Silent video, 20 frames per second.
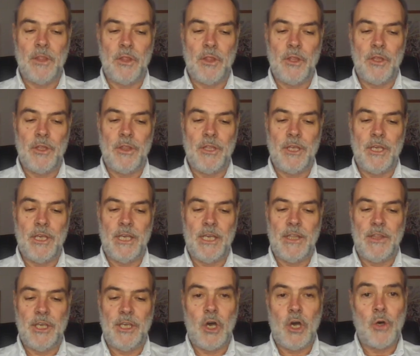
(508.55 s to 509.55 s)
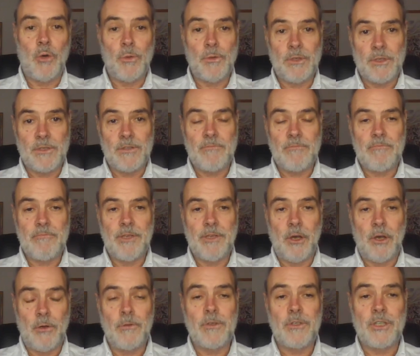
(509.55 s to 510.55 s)
the the the older
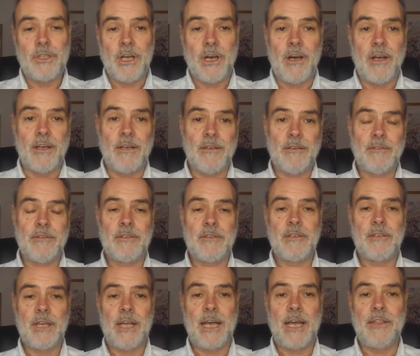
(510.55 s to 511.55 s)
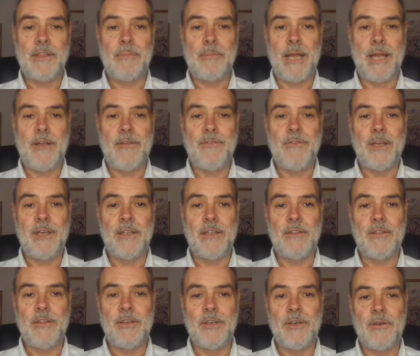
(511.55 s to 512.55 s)
the older child had the
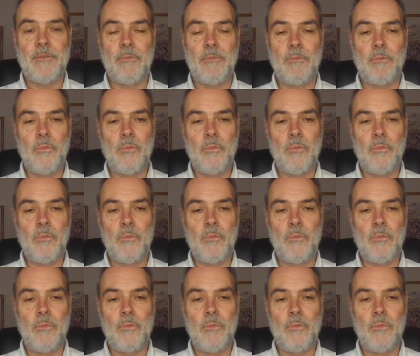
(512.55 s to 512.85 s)
benefit that